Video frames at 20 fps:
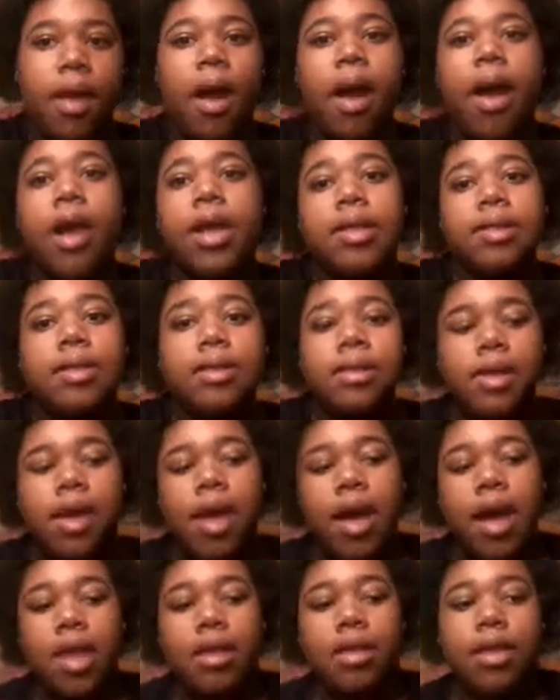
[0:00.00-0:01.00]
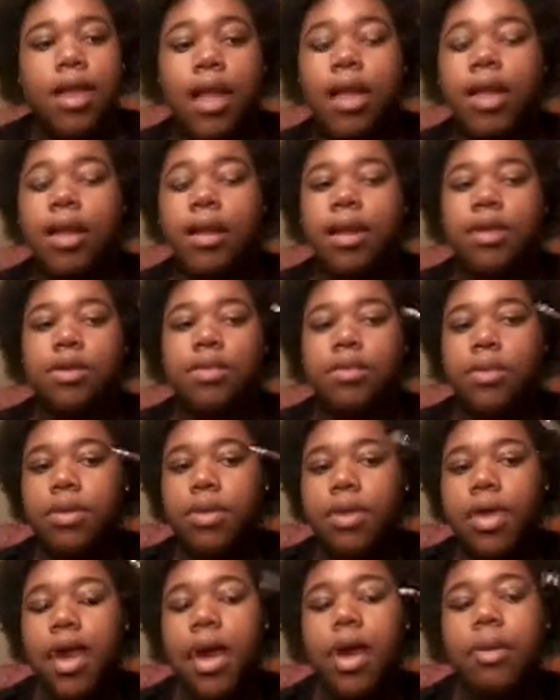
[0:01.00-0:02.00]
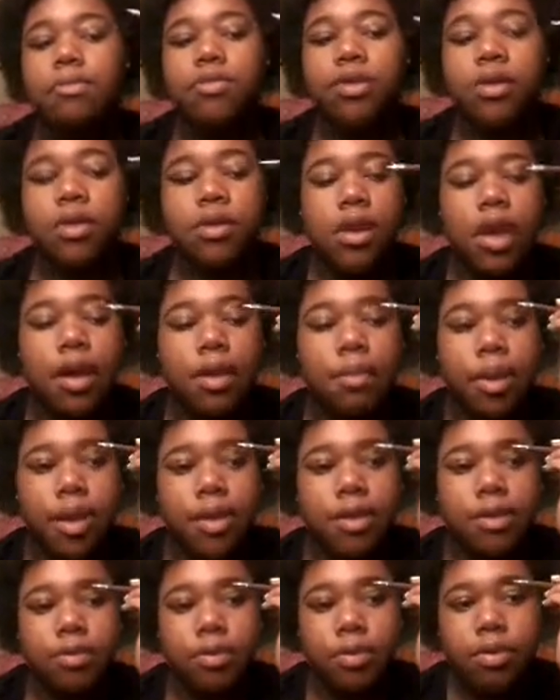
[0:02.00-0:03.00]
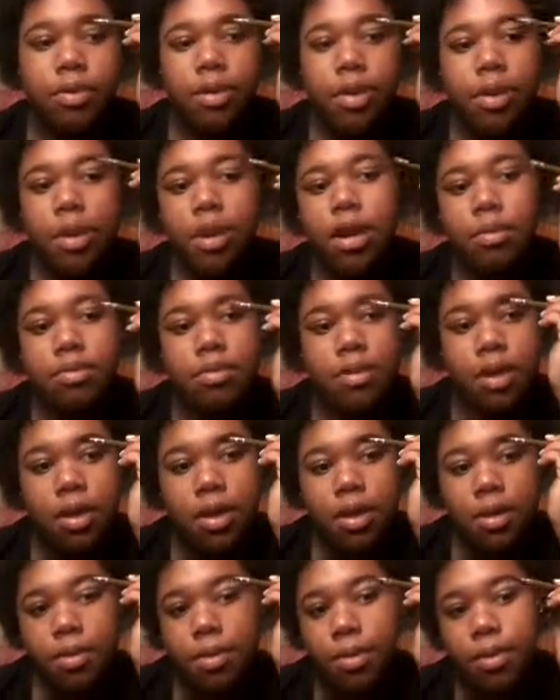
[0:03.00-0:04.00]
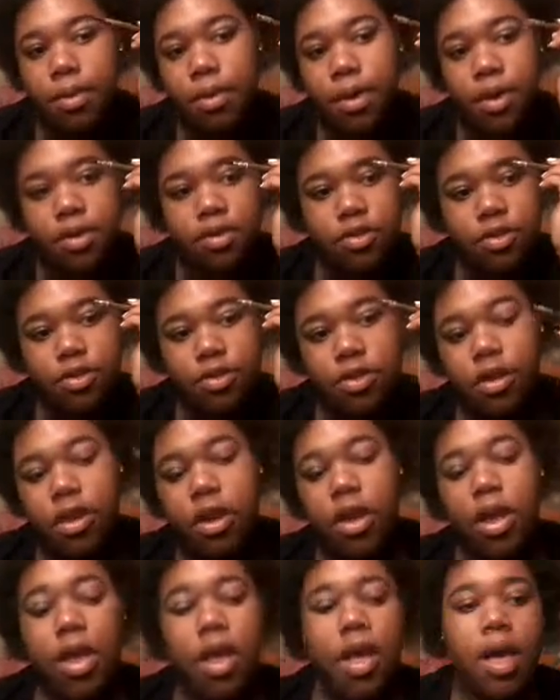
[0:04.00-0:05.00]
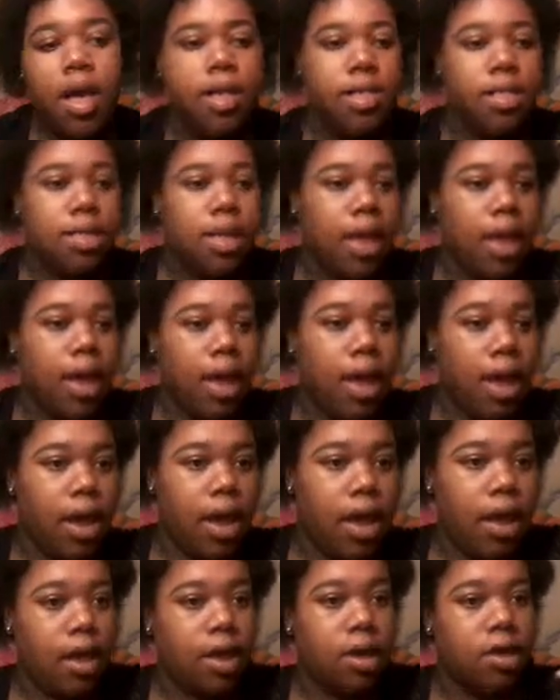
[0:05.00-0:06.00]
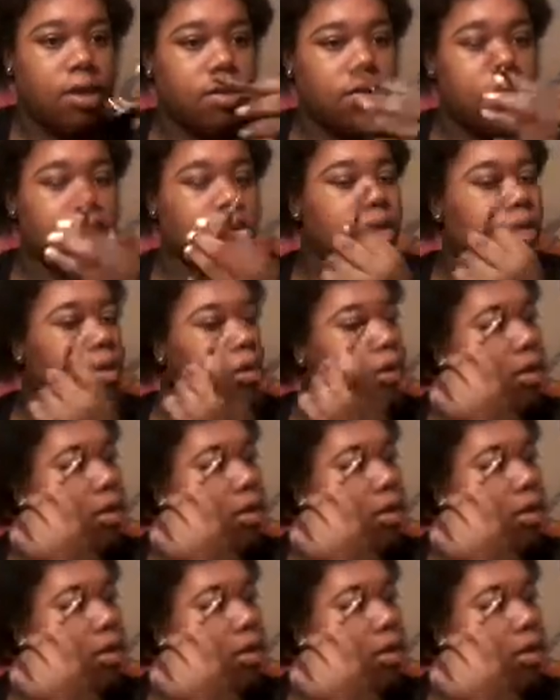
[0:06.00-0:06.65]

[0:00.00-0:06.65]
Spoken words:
Alright, so now after I get done doing that, I'm just going to take my spoolie and I'm just going to brush the hairs